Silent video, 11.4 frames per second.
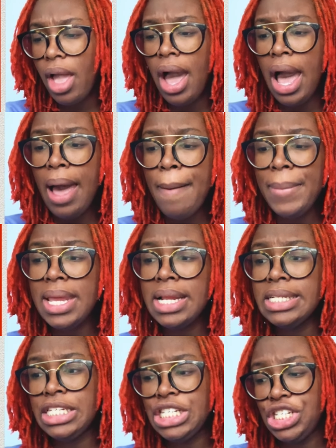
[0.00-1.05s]
In
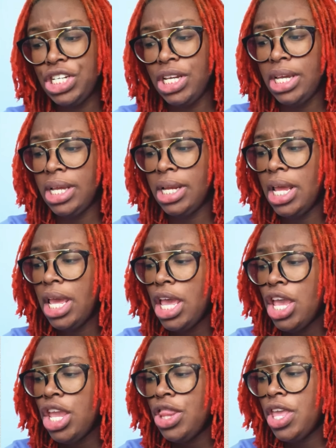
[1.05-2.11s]
addition,
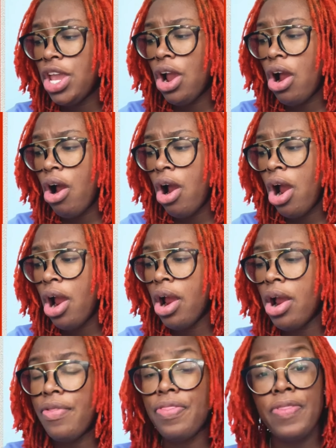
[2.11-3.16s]
there
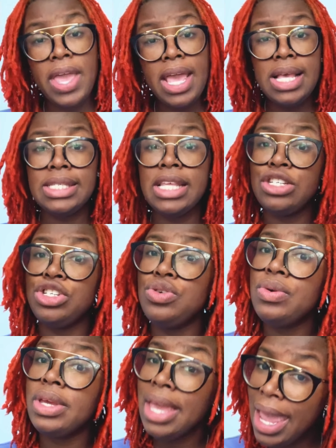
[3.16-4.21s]
are things that
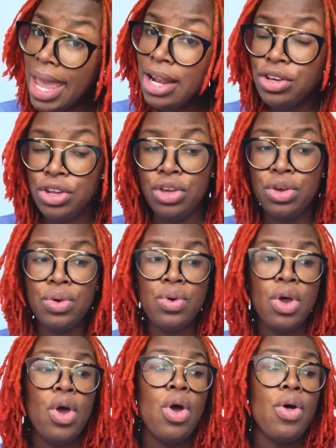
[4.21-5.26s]
you can
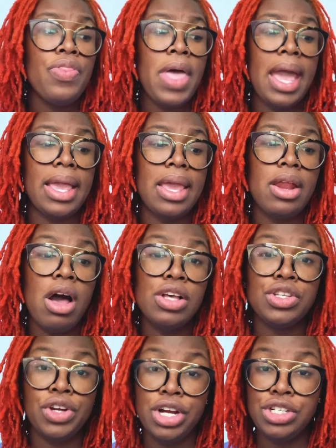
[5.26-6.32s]
do that can
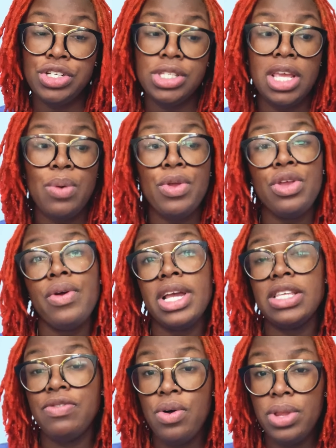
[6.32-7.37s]
also hurt your skin when you're
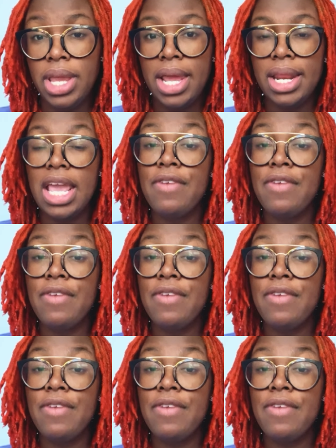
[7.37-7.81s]
exfoliating.